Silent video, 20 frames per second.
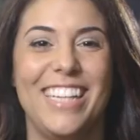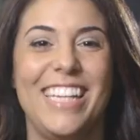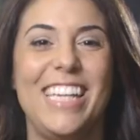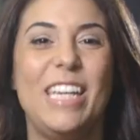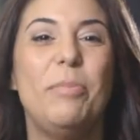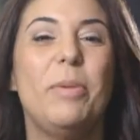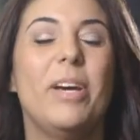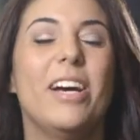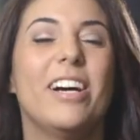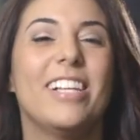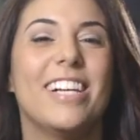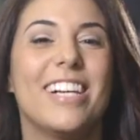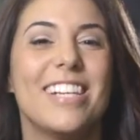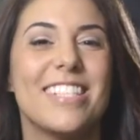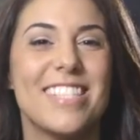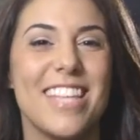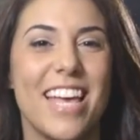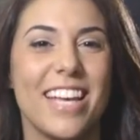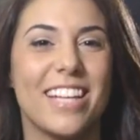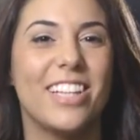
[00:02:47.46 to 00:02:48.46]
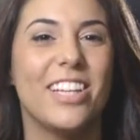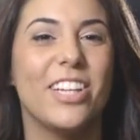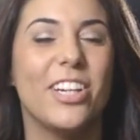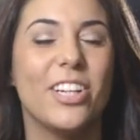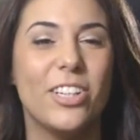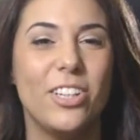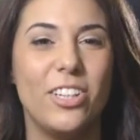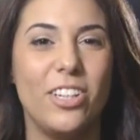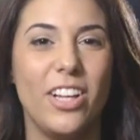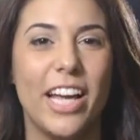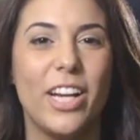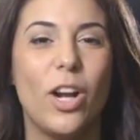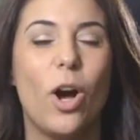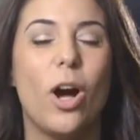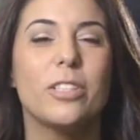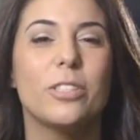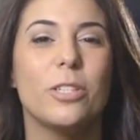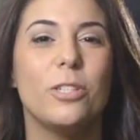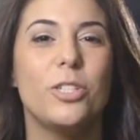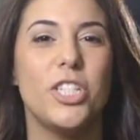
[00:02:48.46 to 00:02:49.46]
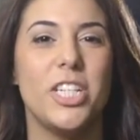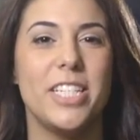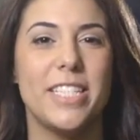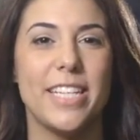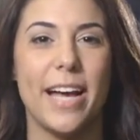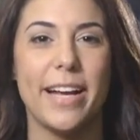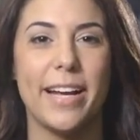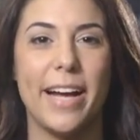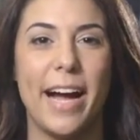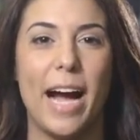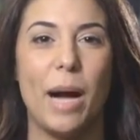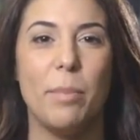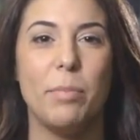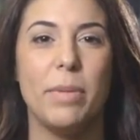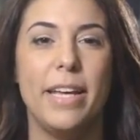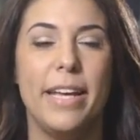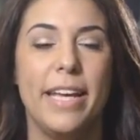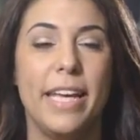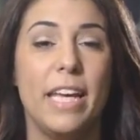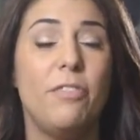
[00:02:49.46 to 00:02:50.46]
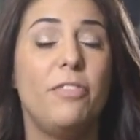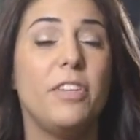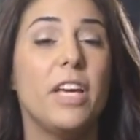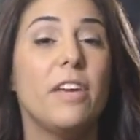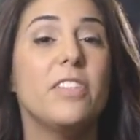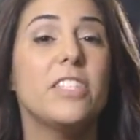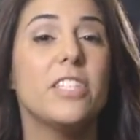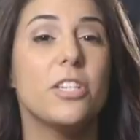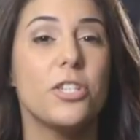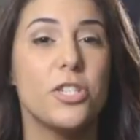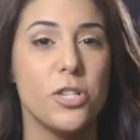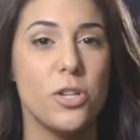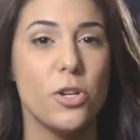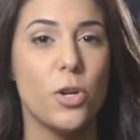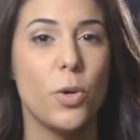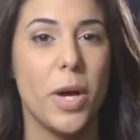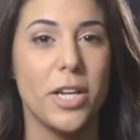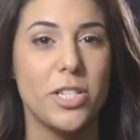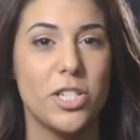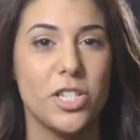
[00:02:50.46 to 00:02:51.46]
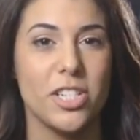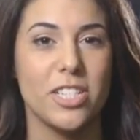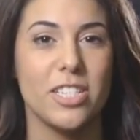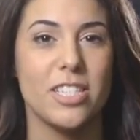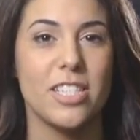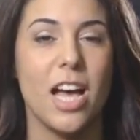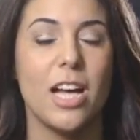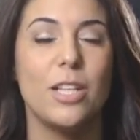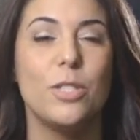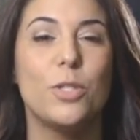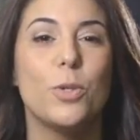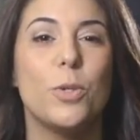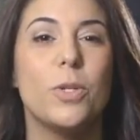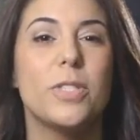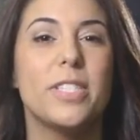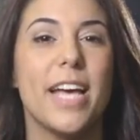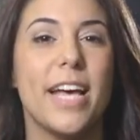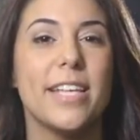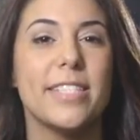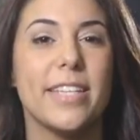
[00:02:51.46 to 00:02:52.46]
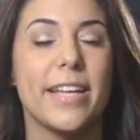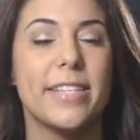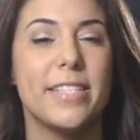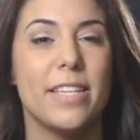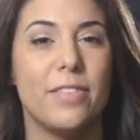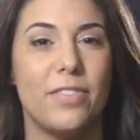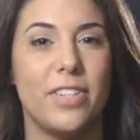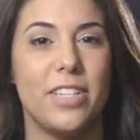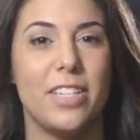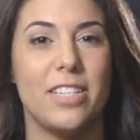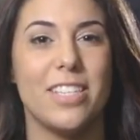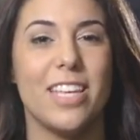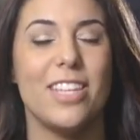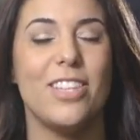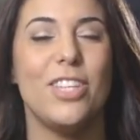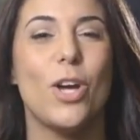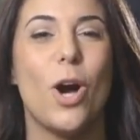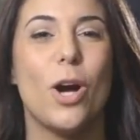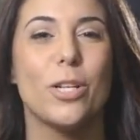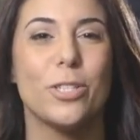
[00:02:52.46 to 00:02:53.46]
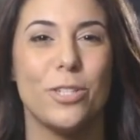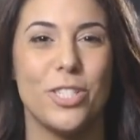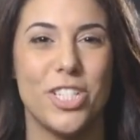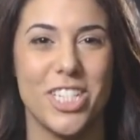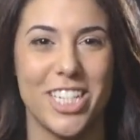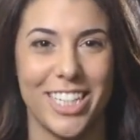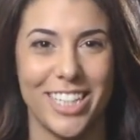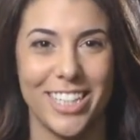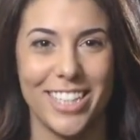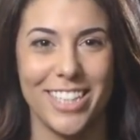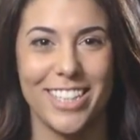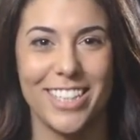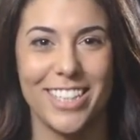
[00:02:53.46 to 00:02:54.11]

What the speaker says: Email us at clinical@alterg.com if you have additional questions on dual task activities in the AlterG.